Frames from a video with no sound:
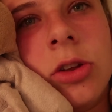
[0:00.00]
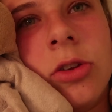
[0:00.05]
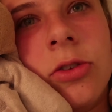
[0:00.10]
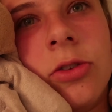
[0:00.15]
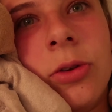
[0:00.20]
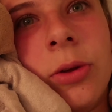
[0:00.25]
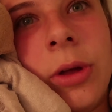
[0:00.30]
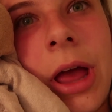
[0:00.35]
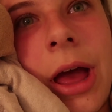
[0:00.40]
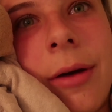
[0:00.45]

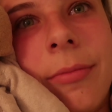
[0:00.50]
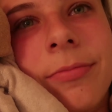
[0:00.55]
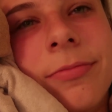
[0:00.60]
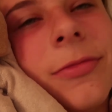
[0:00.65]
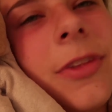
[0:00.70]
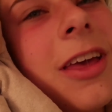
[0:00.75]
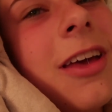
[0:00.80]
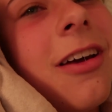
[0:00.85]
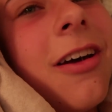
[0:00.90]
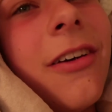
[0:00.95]
So yeah.
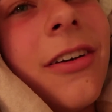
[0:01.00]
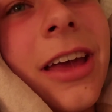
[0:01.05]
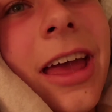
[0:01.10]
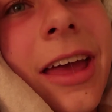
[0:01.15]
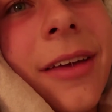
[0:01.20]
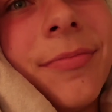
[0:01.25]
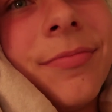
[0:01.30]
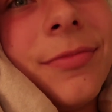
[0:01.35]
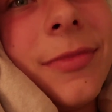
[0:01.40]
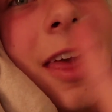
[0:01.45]

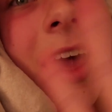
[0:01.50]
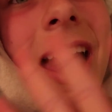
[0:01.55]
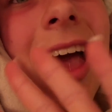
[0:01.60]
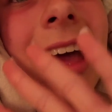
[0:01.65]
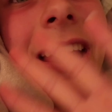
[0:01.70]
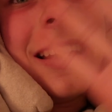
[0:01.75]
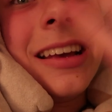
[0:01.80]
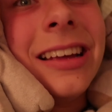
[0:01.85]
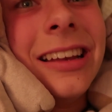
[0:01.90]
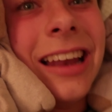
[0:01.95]
Okay.
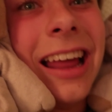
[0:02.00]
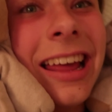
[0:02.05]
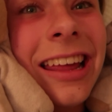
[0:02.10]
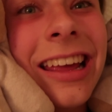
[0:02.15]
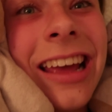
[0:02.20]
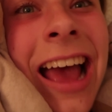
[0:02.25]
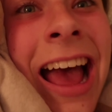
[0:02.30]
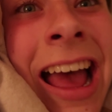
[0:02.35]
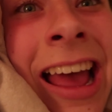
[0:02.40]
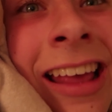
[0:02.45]
Good
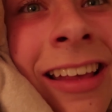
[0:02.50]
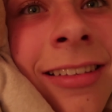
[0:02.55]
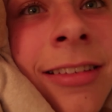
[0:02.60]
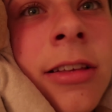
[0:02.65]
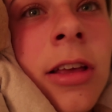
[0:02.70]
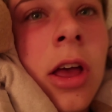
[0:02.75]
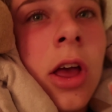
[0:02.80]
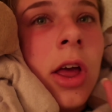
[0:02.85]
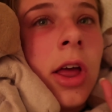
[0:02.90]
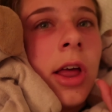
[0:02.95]
night guys.
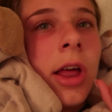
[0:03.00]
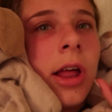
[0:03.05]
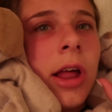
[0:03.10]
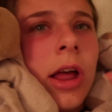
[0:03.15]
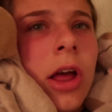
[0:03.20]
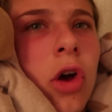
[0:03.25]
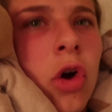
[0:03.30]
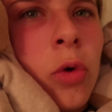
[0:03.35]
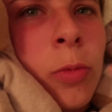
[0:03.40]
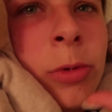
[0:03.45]

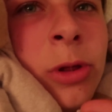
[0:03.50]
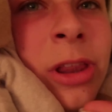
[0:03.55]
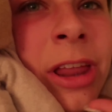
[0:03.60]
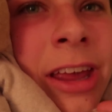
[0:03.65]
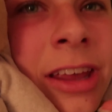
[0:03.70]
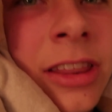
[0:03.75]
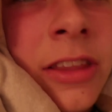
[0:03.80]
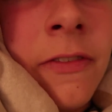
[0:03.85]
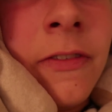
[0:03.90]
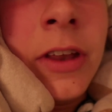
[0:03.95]
Hope you
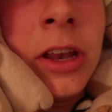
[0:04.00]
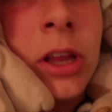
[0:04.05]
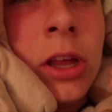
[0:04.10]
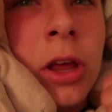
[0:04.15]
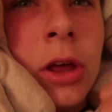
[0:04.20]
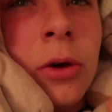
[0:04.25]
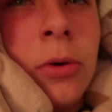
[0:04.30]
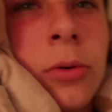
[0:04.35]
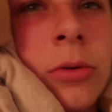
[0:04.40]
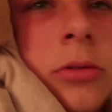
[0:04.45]
liked the
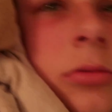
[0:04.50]
video.